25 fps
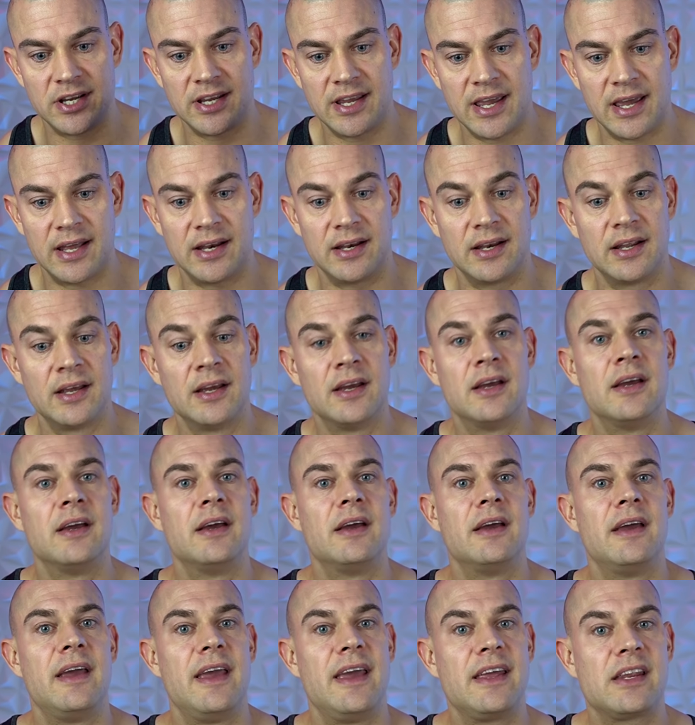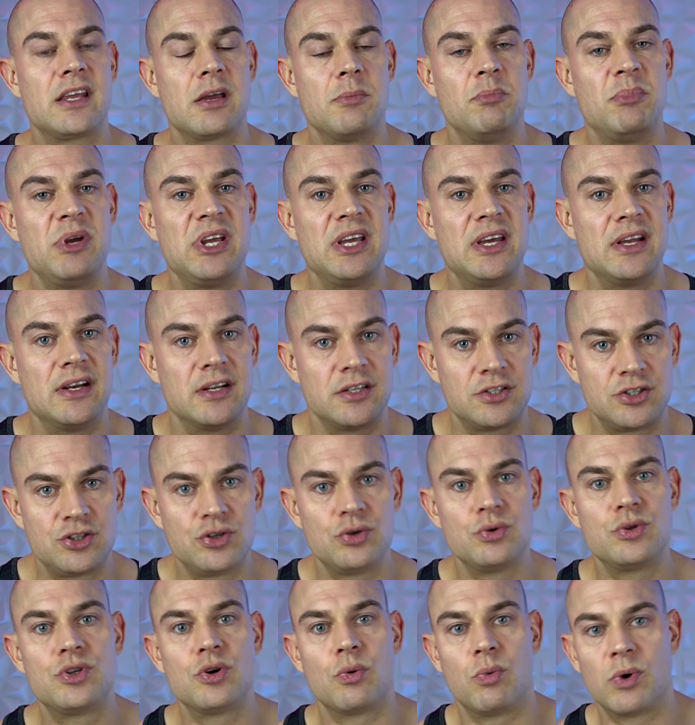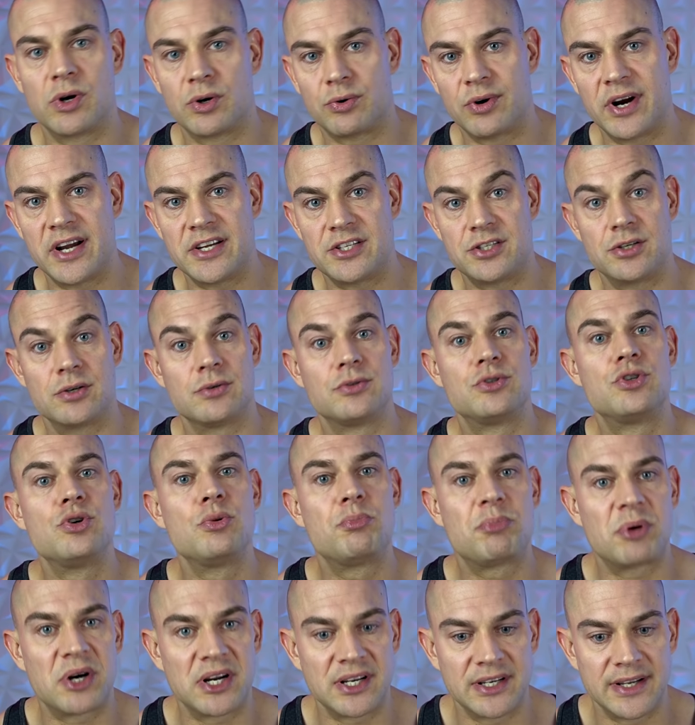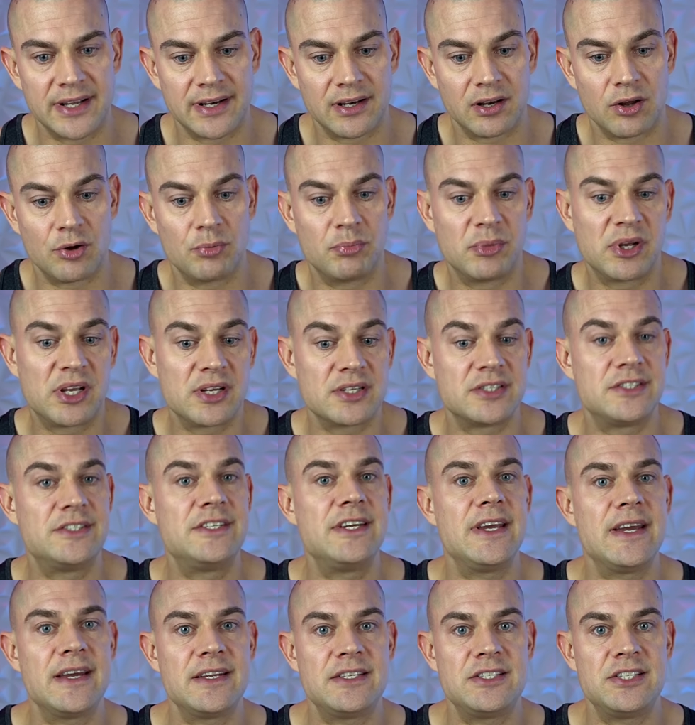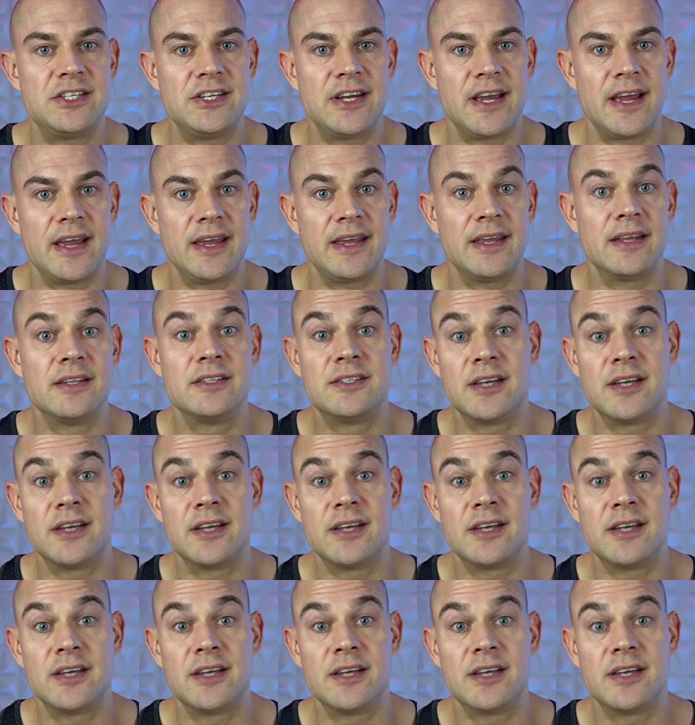Again, it can be in a 2-to-1 ratio to pregnenolone because DHEA,